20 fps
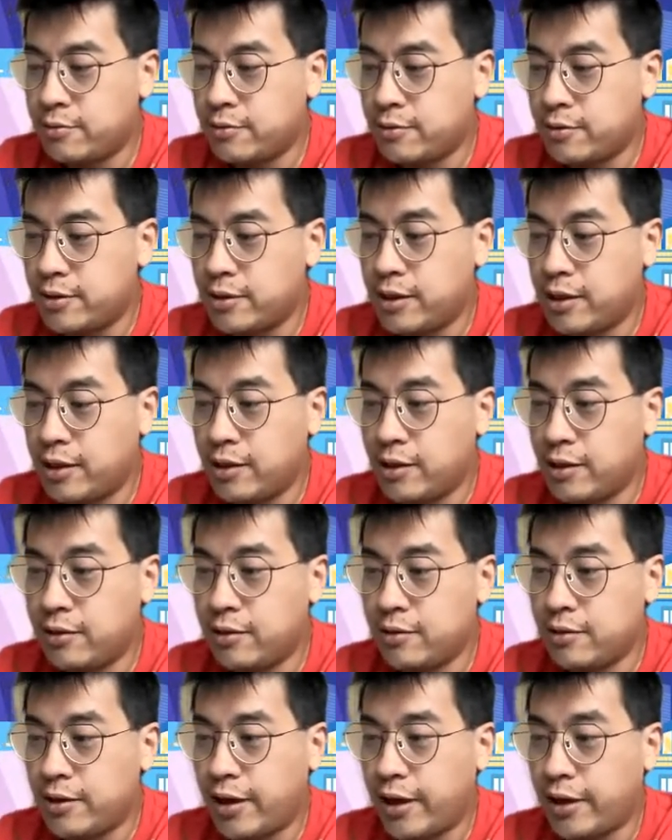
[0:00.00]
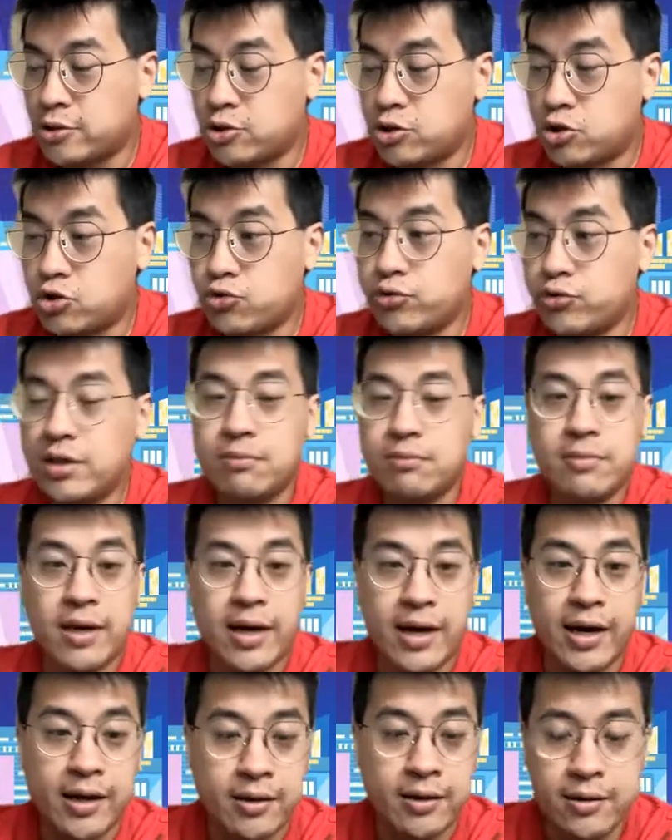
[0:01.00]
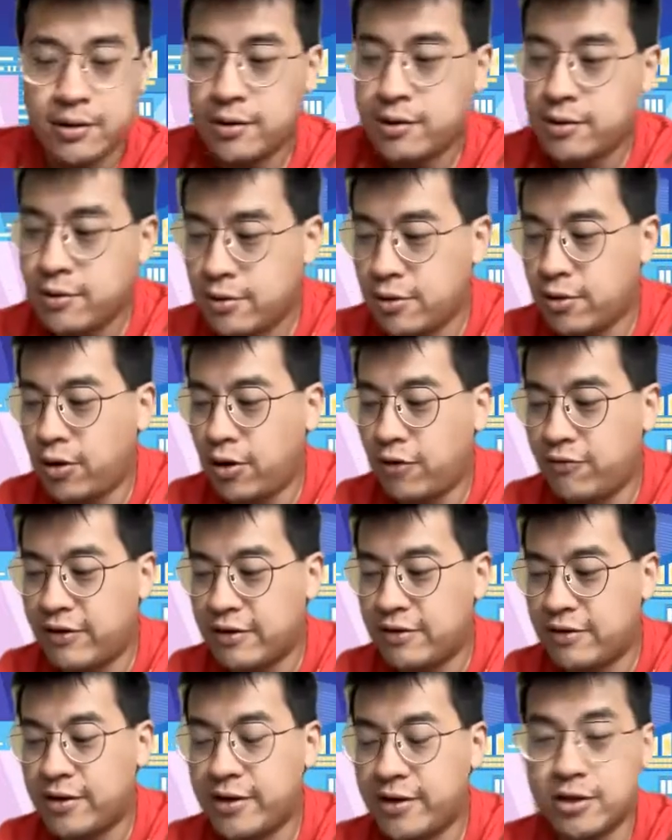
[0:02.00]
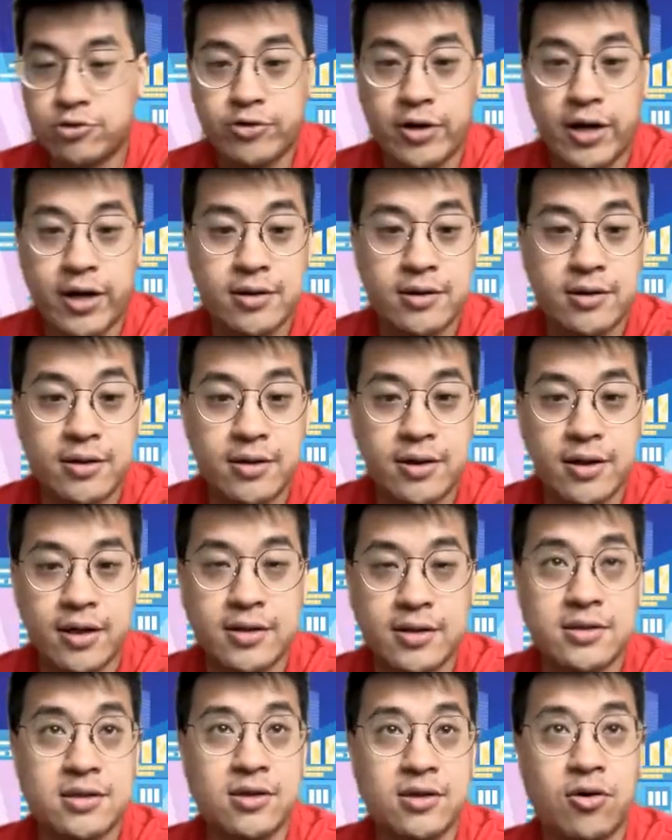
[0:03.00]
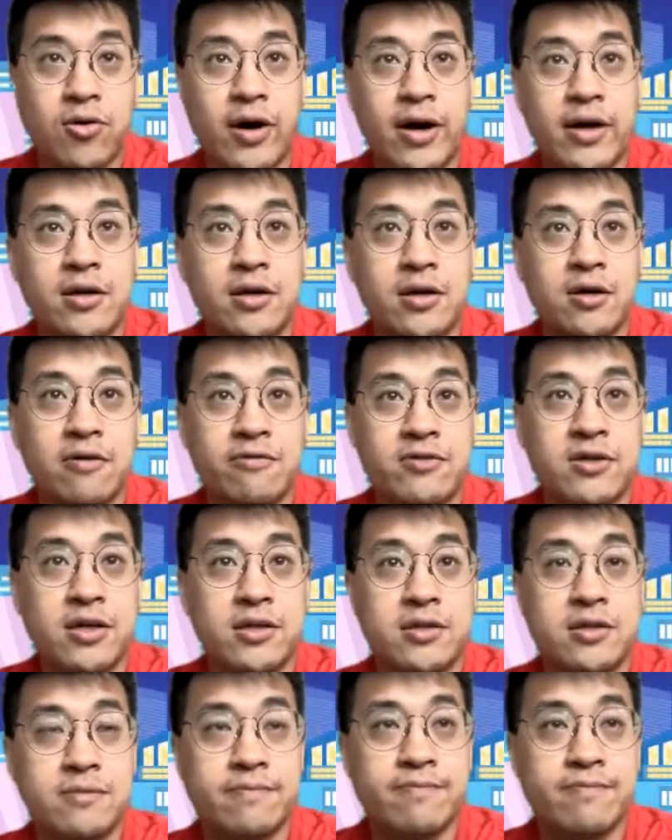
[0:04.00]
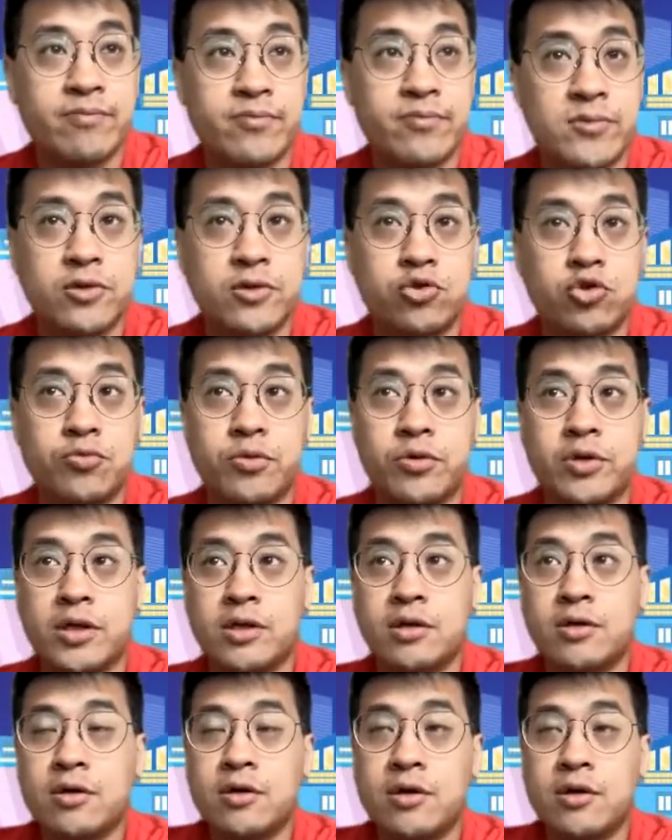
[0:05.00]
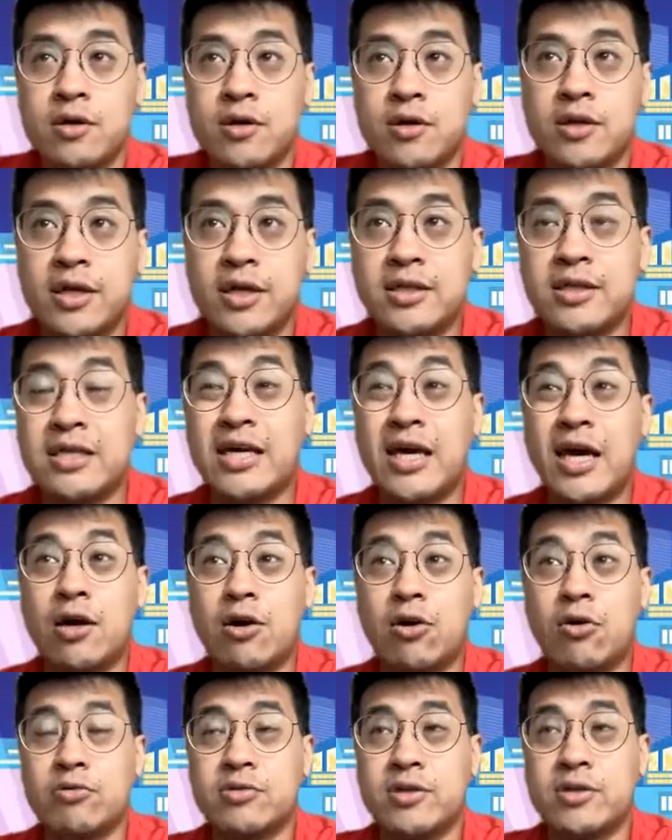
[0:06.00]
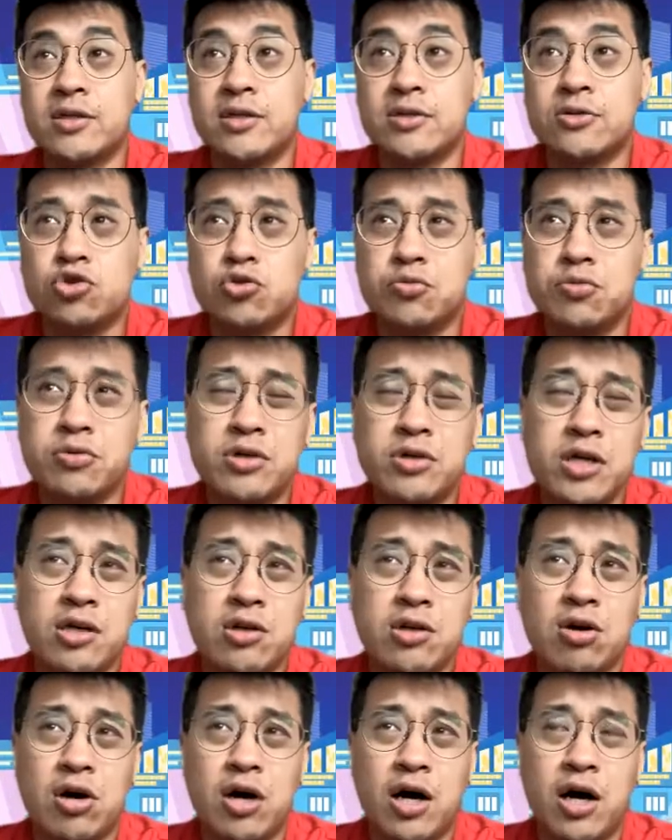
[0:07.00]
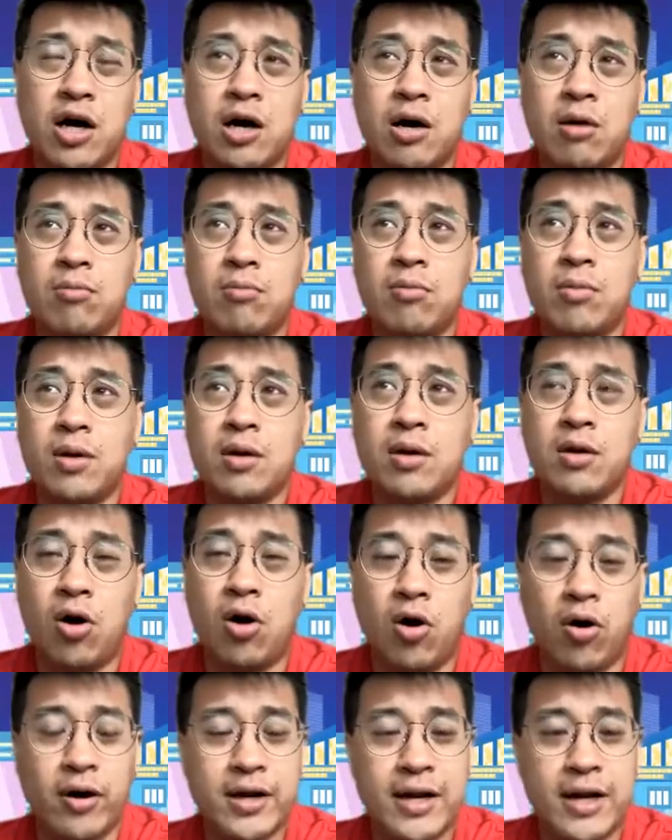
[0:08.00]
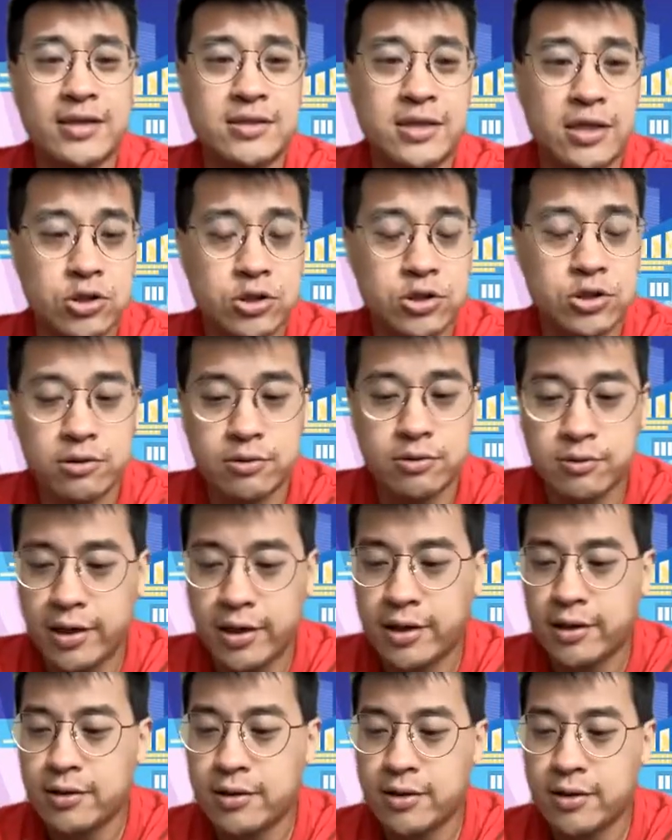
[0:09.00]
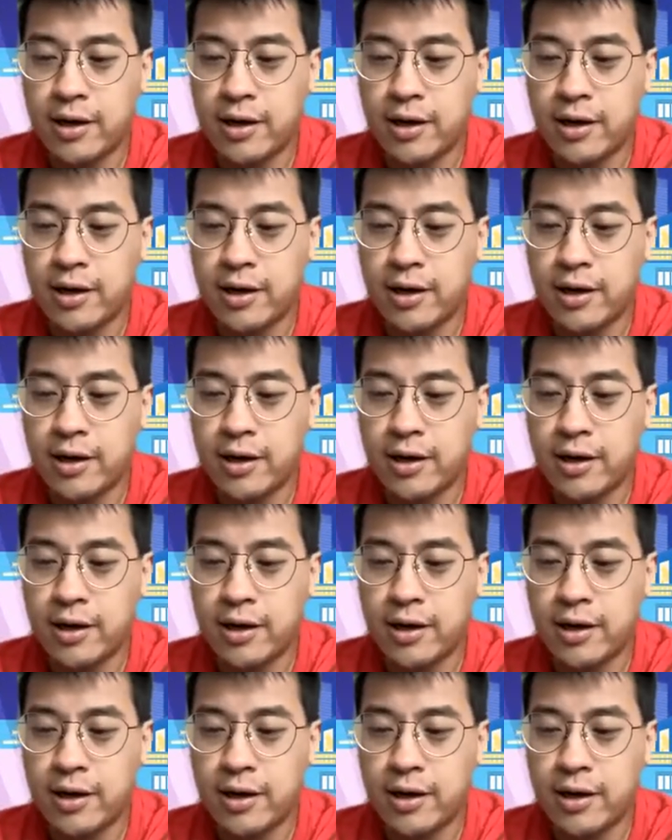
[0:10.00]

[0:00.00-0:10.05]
the extreme end of, I think, that trend is the whole idea of the distributed, the DAO, the distributed organization, right?